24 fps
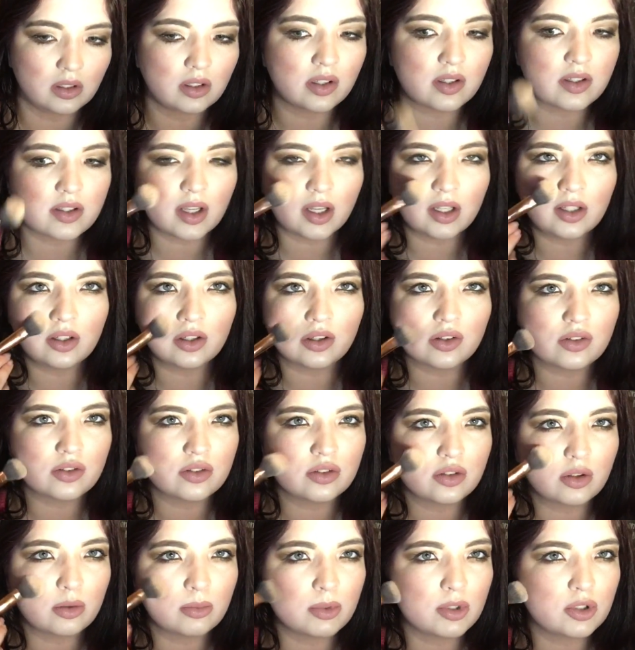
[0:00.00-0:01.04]
This side looks
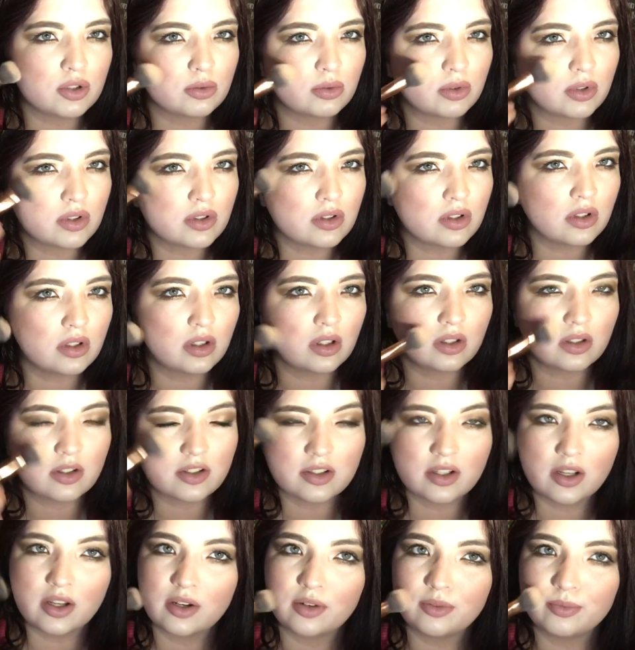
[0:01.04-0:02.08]
so much worse than the other
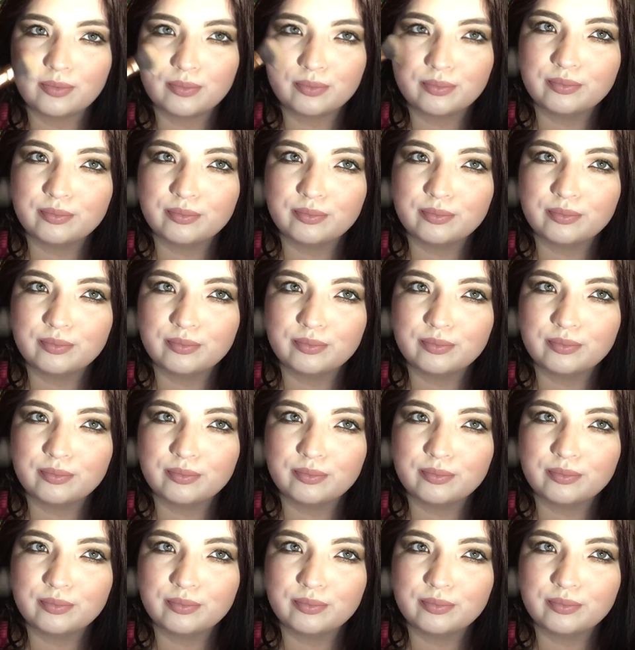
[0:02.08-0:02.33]
side.